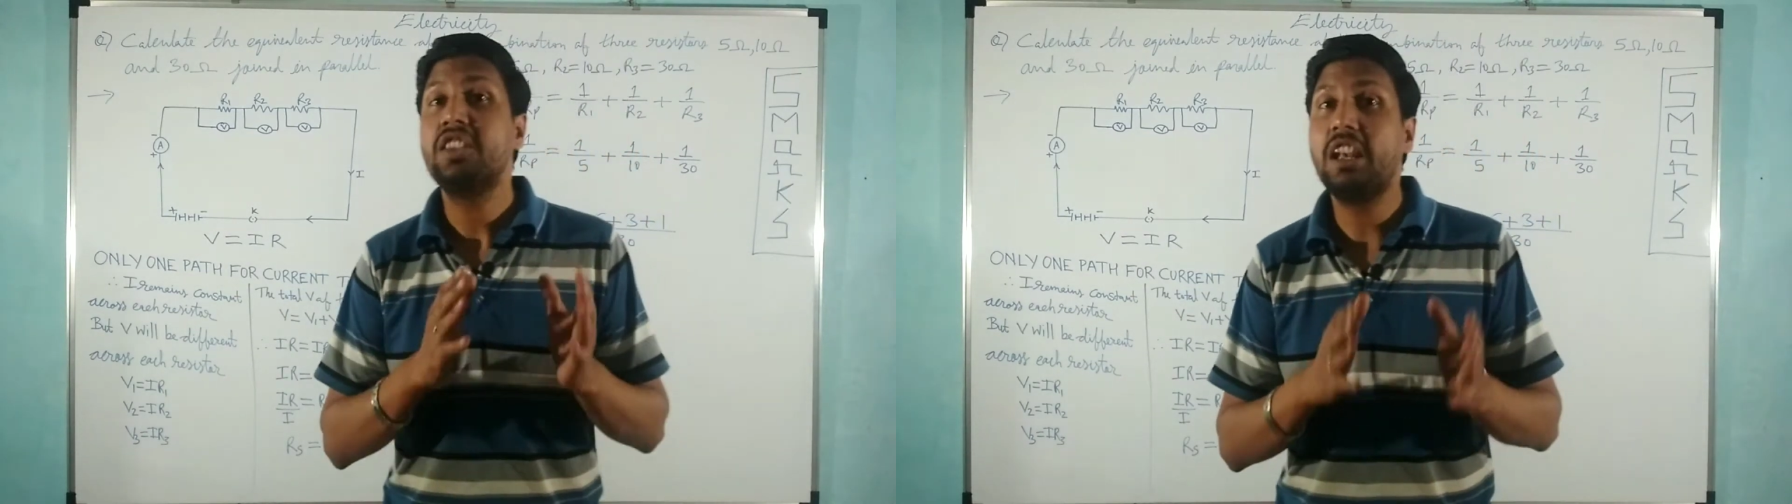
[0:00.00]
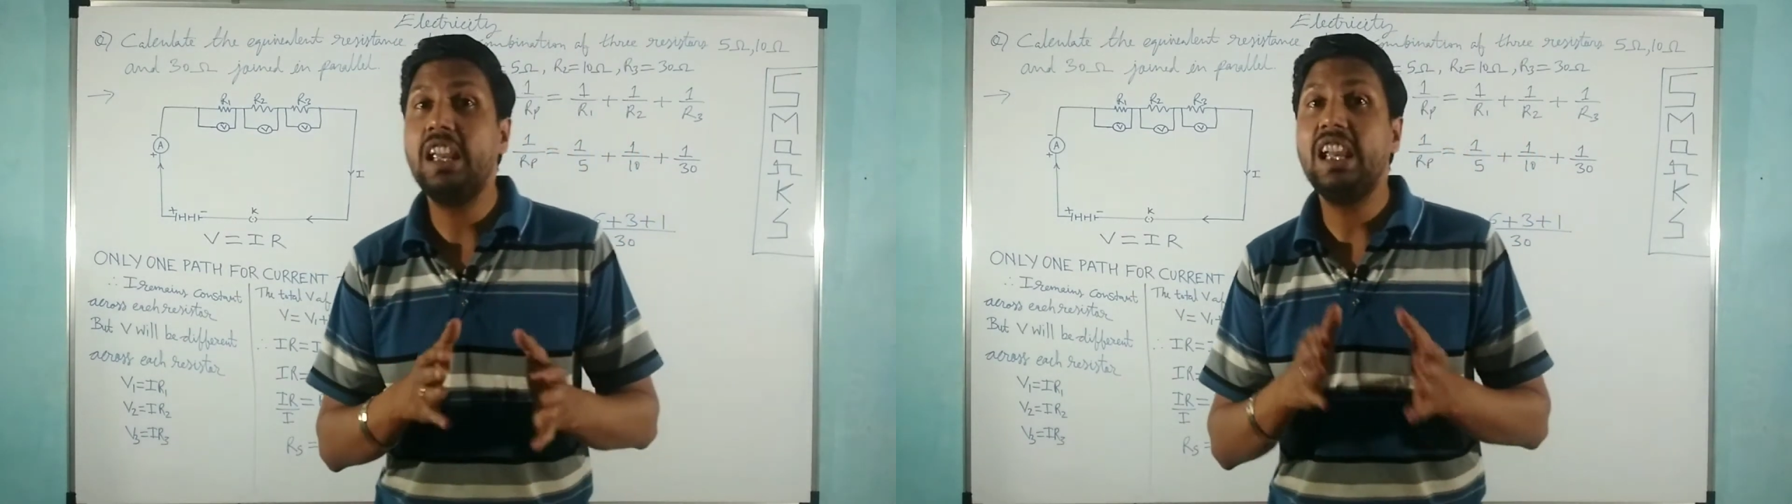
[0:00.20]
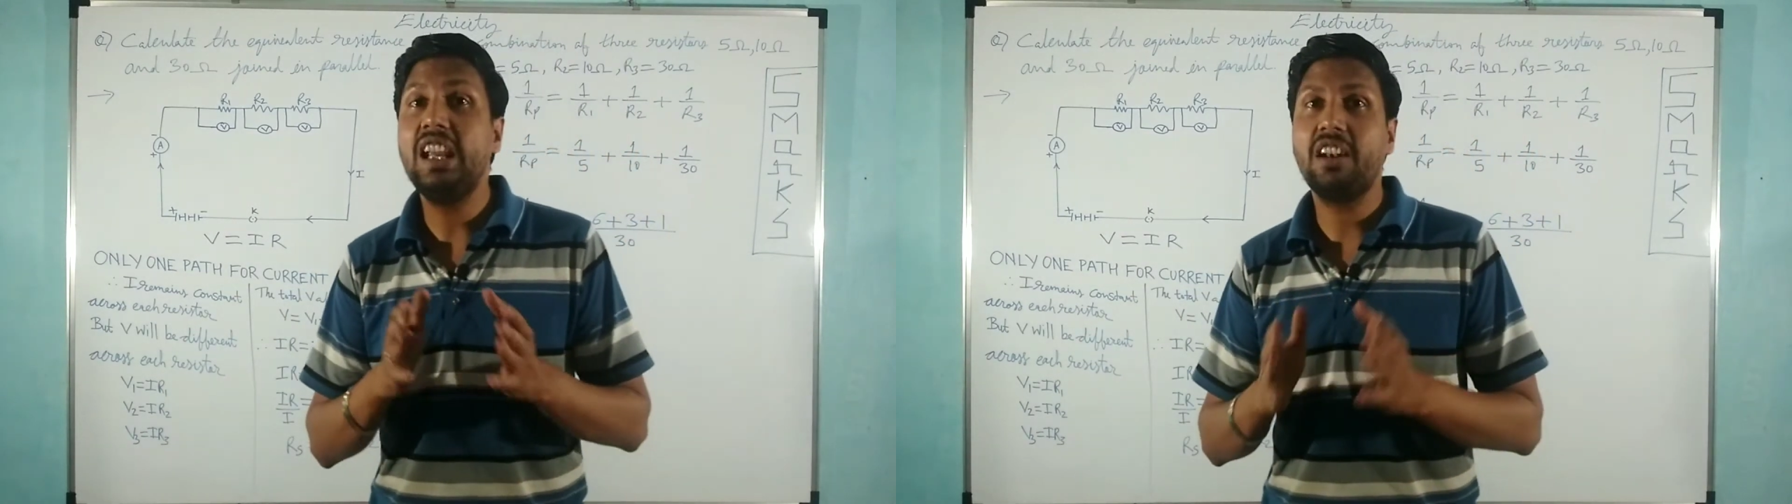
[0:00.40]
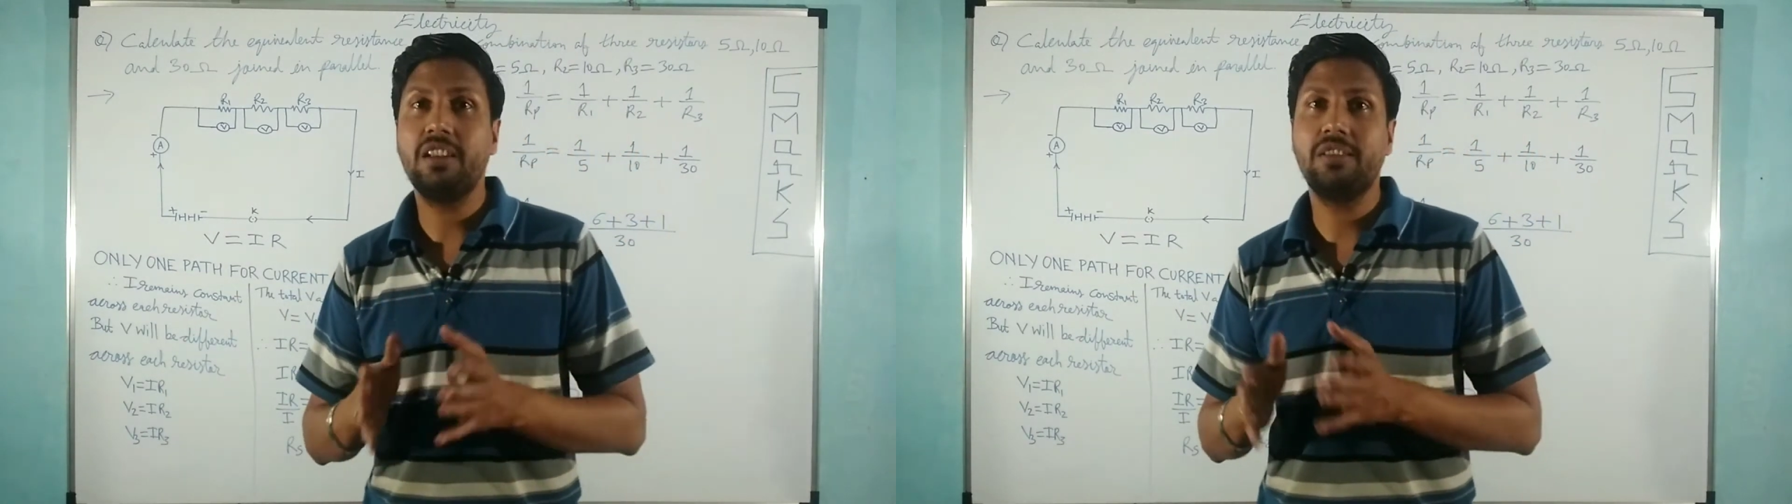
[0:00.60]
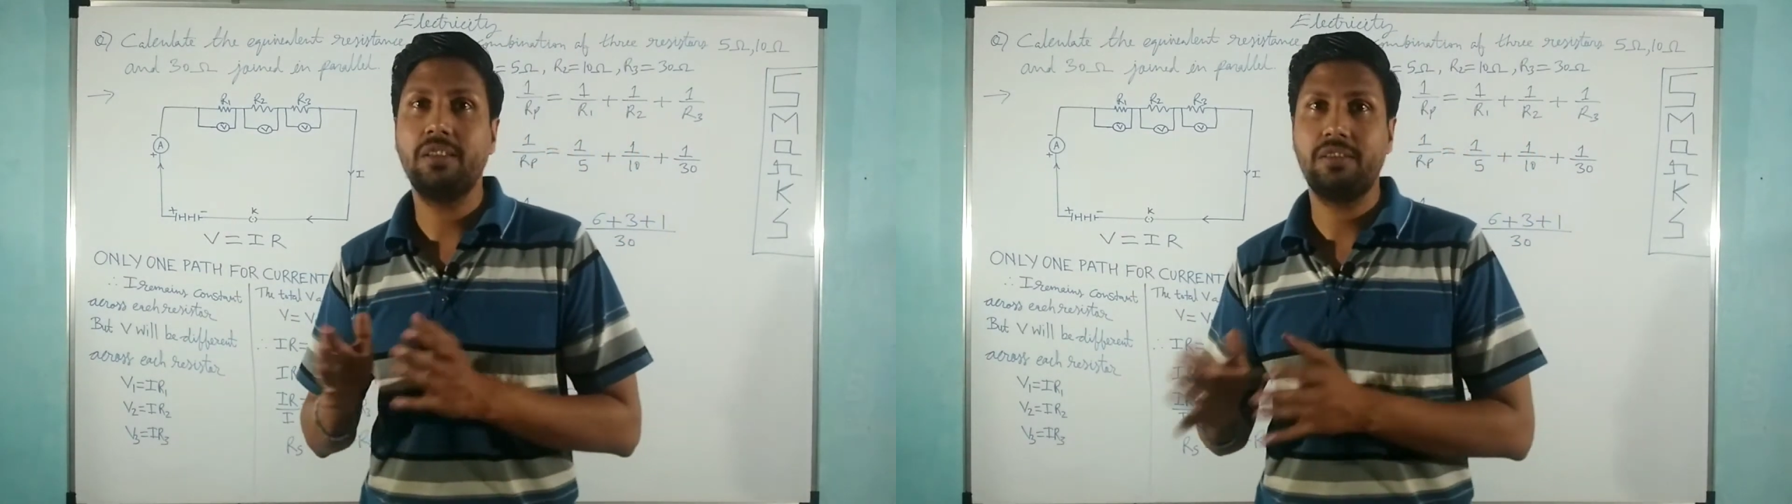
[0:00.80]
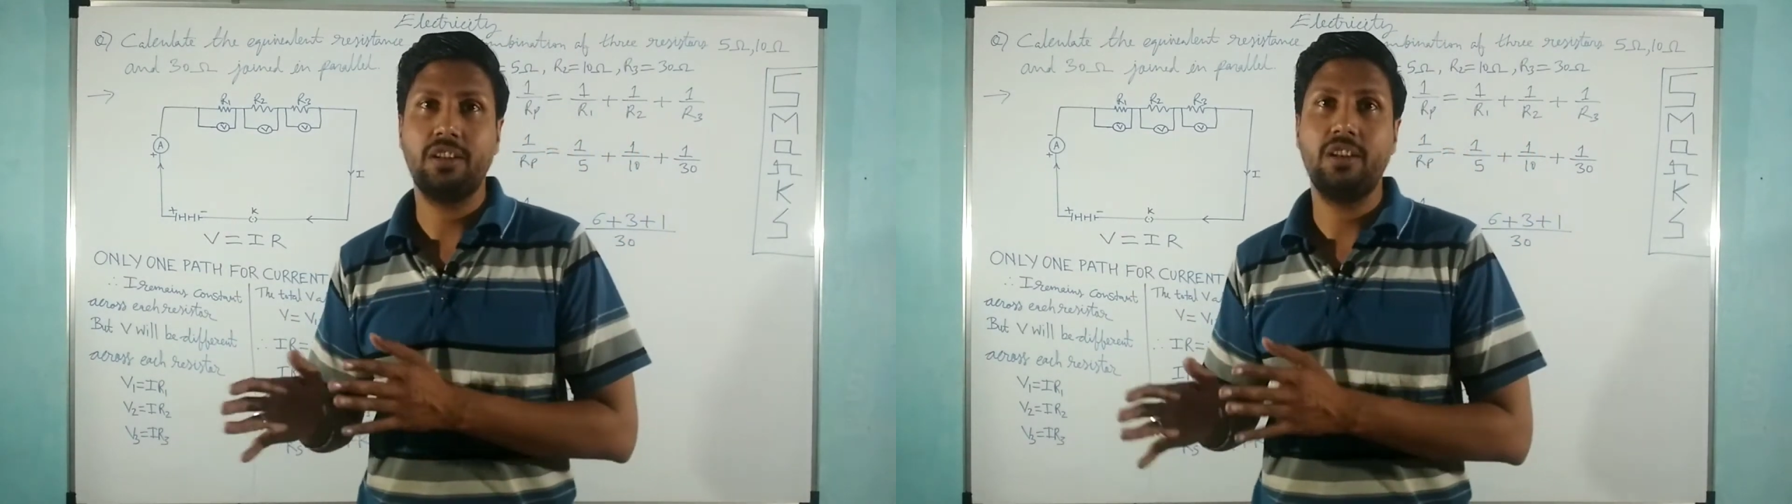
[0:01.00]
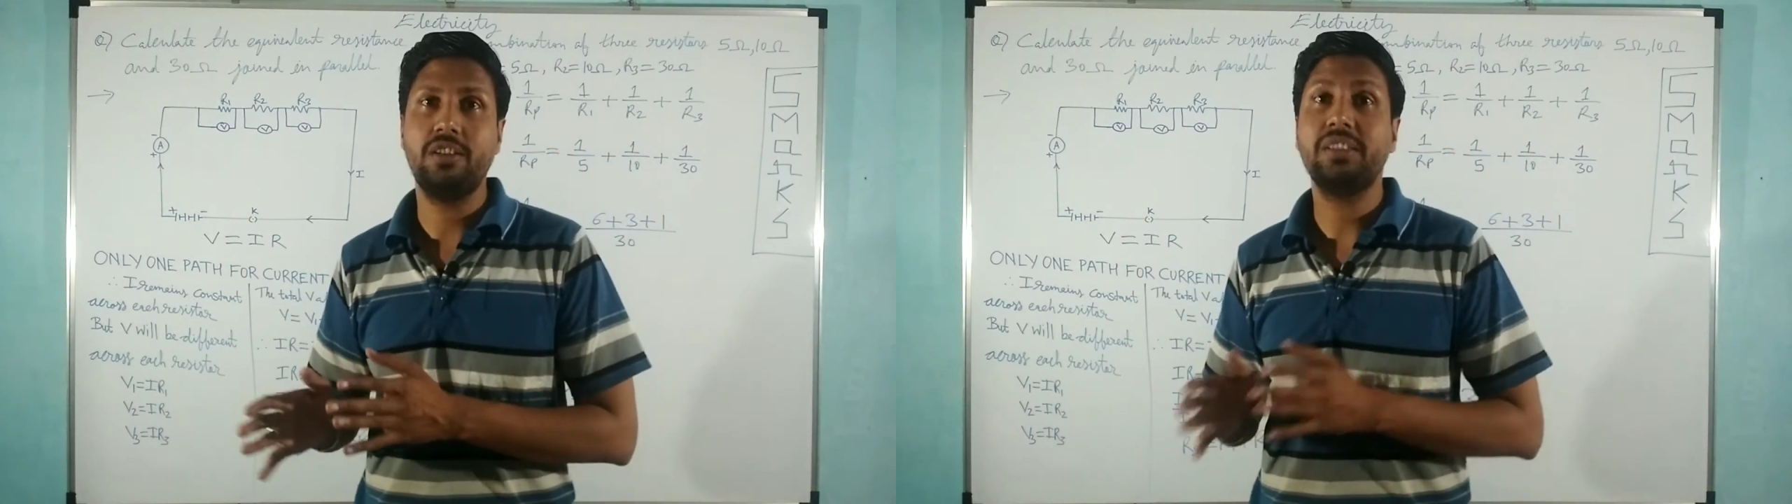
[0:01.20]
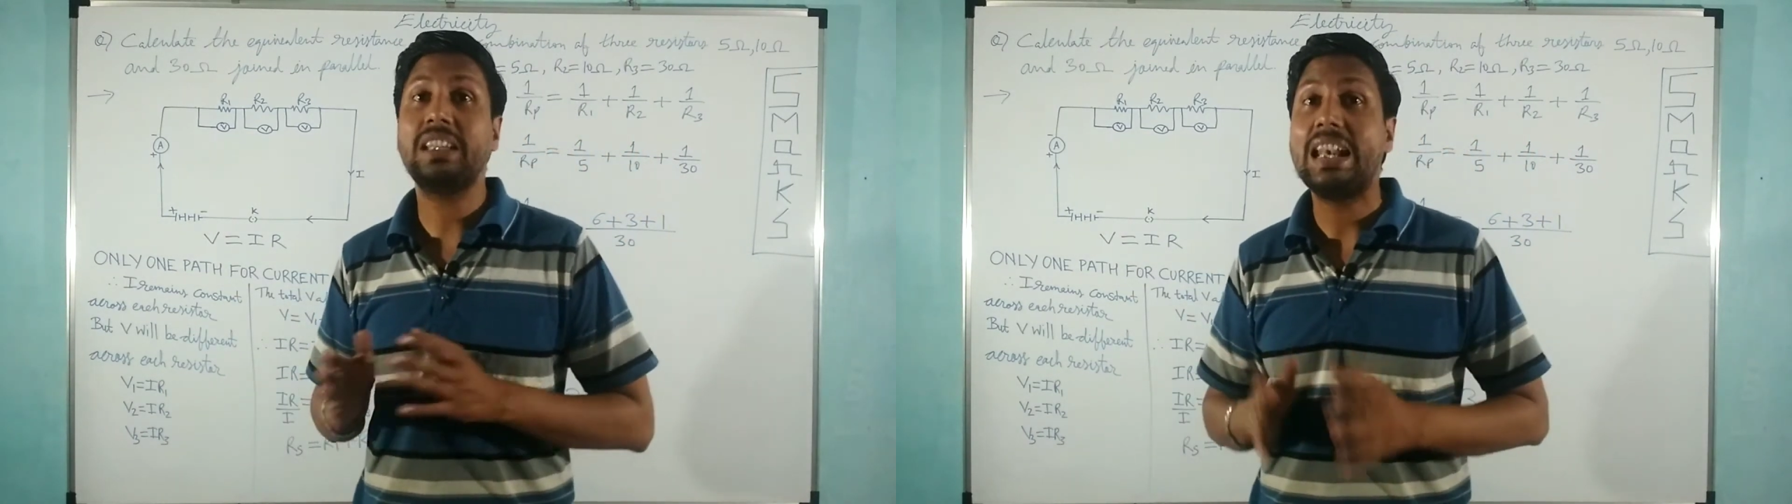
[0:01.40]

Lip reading: 3 resistors